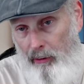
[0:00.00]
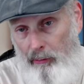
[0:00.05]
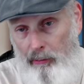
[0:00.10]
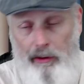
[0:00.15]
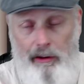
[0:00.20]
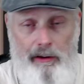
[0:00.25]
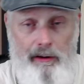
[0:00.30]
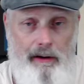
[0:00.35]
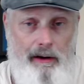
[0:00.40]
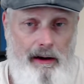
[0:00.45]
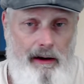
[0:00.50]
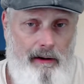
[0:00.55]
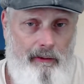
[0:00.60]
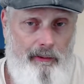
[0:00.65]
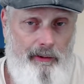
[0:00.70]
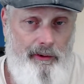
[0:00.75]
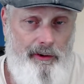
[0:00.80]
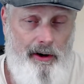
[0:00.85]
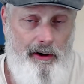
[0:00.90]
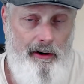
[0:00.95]
in the
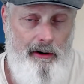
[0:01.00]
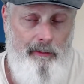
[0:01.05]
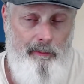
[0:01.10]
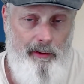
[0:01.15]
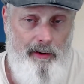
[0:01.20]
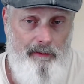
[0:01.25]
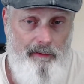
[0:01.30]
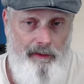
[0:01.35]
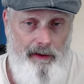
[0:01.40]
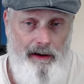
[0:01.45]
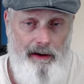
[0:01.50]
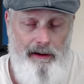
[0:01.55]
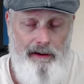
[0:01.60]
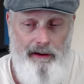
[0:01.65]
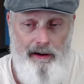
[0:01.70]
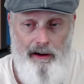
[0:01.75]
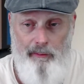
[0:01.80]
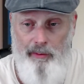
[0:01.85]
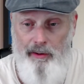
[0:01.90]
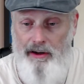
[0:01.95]
return and put a vent in
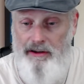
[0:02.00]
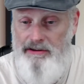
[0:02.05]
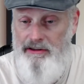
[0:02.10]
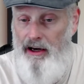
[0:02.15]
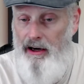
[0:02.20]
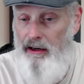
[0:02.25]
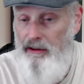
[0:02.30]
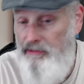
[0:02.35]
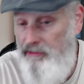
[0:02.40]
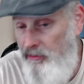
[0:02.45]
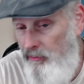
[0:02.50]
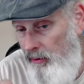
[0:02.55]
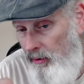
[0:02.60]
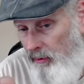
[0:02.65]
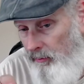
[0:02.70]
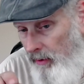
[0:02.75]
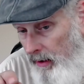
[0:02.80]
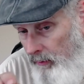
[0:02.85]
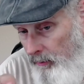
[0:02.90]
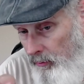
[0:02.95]
there because I also want to
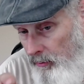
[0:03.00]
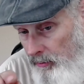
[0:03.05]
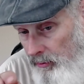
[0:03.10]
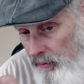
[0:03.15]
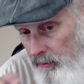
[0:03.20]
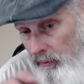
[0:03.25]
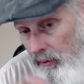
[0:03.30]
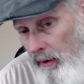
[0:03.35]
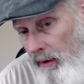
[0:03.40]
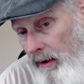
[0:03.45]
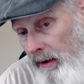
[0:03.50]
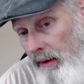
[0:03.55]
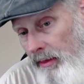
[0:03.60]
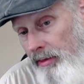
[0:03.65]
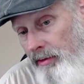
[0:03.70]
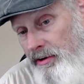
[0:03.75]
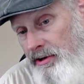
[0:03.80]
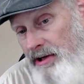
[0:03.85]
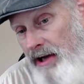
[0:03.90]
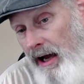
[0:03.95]
be able to
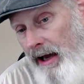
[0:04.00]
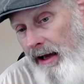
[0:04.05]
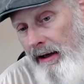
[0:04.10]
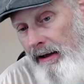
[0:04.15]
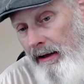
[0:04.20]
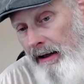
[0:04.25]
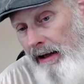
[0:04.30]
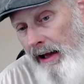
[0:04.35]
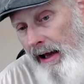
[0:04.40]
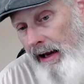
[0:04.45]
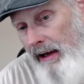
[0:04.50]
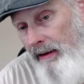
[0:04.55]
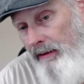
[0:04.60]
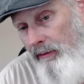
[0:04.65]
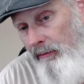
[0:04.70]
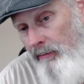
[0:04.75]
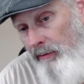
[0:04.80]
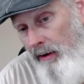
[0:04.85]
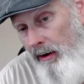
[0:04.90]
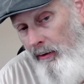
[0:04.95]
shine a light
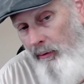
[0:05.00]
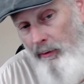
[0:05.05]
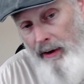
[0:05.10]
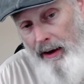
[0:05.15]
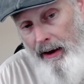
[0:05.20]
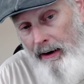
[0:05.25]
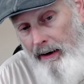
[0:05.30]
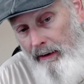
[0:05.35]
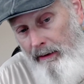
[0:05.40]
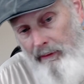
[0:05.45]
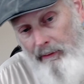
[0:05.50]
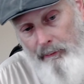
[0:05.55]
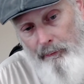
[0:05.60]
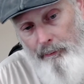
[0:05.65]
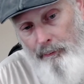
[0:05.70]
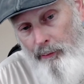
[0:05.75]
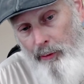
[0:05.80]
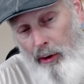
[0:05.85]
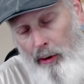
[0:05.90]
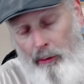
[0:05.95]
through there without
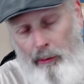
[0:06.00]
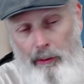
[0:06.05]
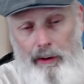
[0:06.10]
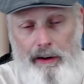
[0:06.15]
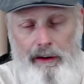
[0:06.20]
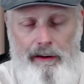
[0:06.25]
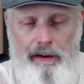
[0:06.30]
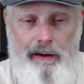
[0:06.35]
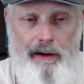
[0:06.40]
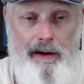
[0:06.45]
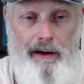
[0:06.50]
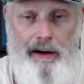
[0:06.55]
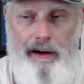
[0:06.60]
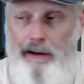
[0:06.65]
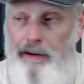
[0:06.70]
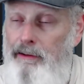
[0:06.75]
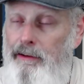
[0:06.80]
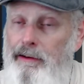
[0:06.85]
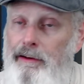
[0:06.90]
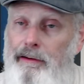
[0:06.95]
rolling
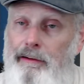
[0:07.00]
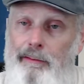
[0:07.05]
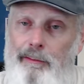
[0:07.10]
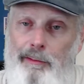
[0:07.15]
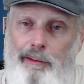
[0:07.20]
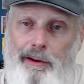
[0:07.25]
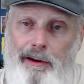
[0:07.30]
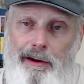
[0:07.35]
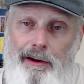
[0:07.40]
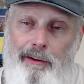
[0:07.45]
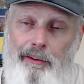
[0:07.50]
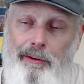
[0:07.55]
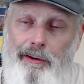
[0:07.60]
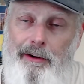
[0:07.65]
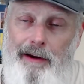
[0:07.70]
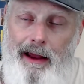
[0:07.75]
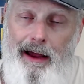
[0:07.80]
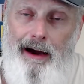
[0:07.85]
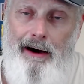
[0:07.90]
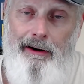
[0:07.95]
the unit
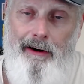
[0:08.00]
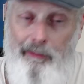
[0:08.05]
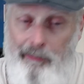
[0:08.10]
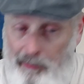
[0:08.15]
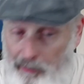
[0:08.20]
out. I want to be